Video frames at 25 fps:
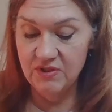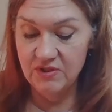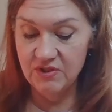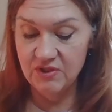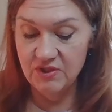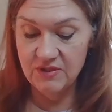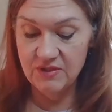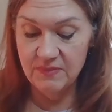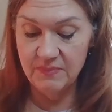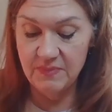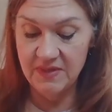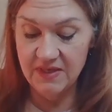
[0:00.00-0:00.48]
you're
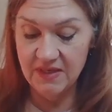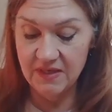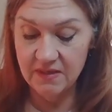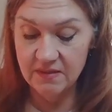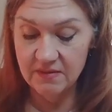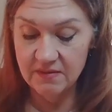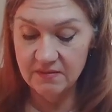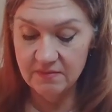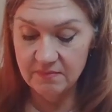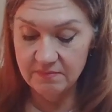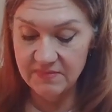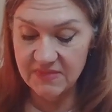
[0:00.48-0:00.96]
shipping
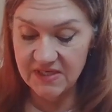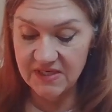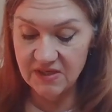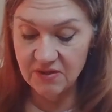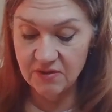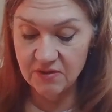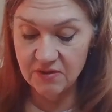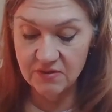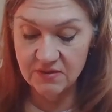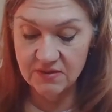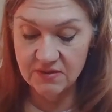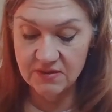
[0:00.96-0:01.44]

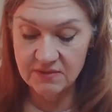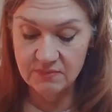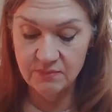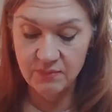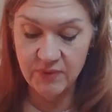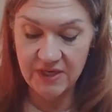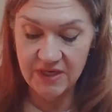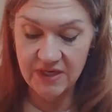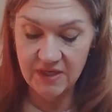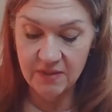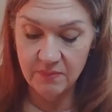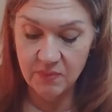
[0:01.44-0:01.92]
mirrors and
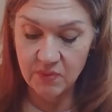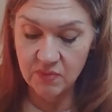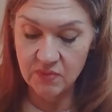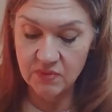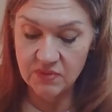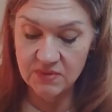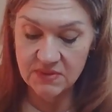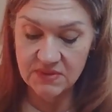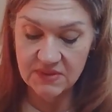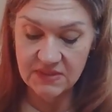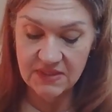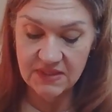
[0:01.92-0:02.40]

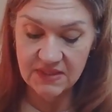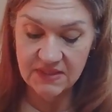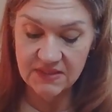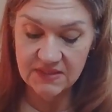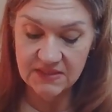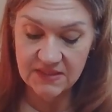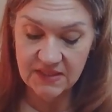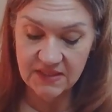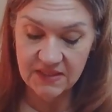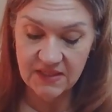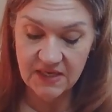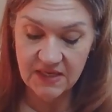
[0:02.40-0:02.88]
breakables and things
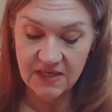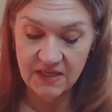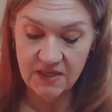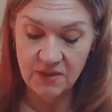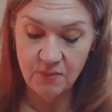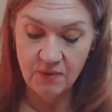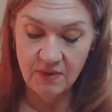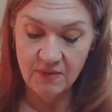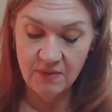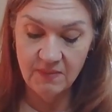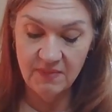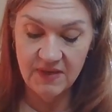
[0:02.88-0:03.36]
like that, you
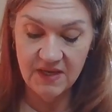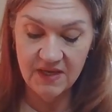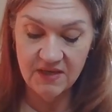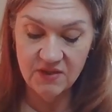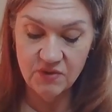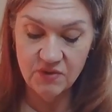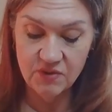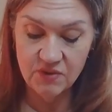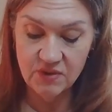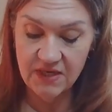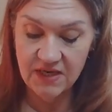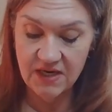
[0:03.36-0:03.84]
want to be
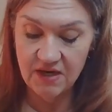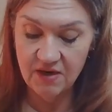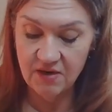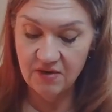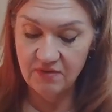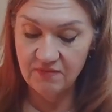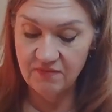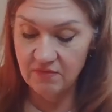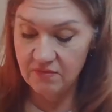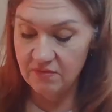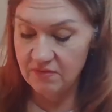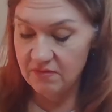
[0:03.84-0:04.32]
extra
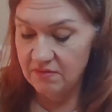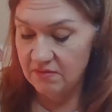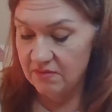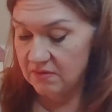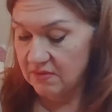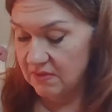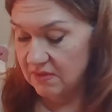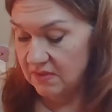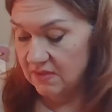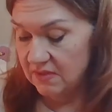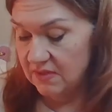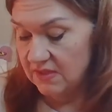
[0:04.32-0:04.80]
careful,
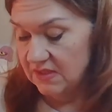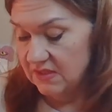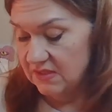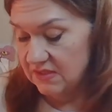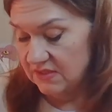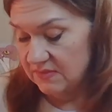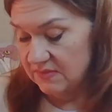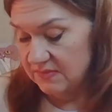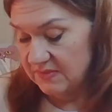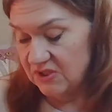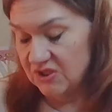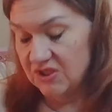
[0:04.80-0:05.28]

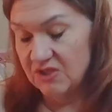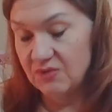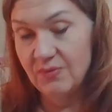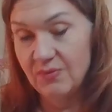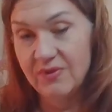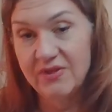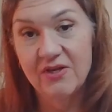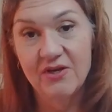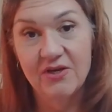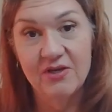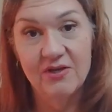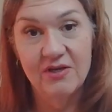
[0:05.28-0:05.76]
especially
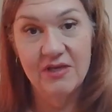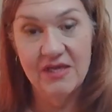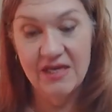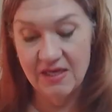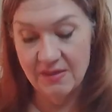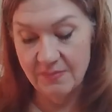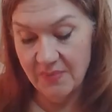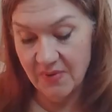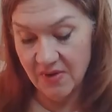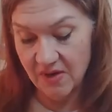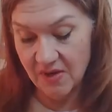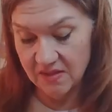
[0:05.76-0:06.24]
when they're in
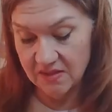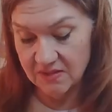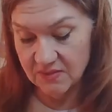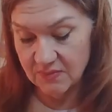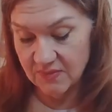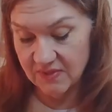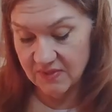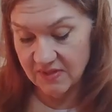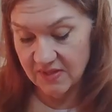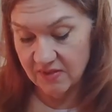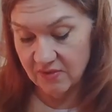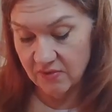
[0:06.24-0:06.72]
a box
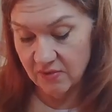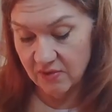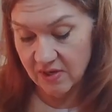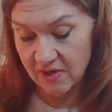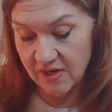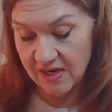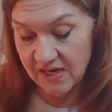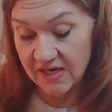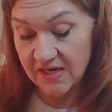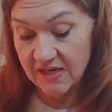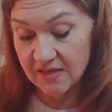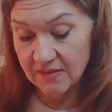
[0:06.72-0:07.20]
with other
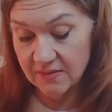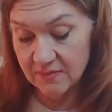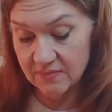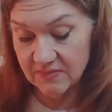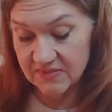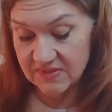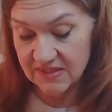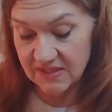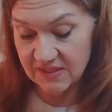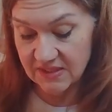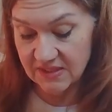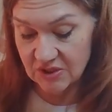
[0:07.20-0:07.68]

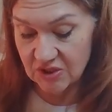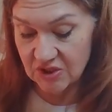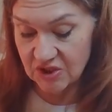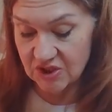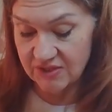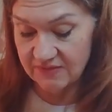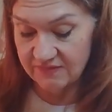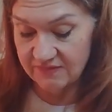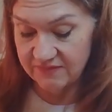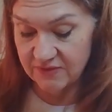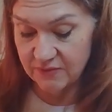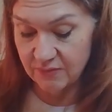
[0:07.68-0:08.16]
items that can
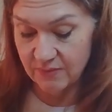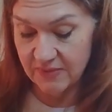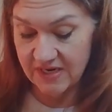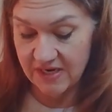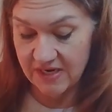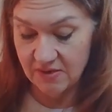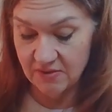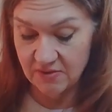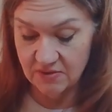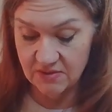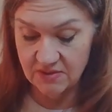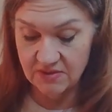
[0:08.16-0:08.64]
shift
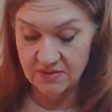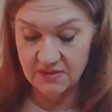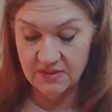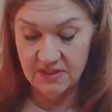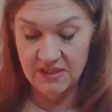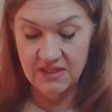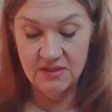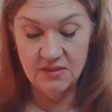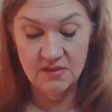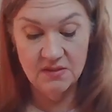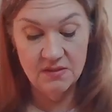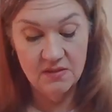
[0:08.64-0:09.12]
around
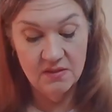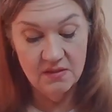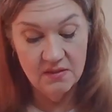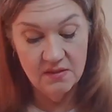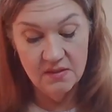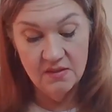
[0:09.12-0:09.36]
in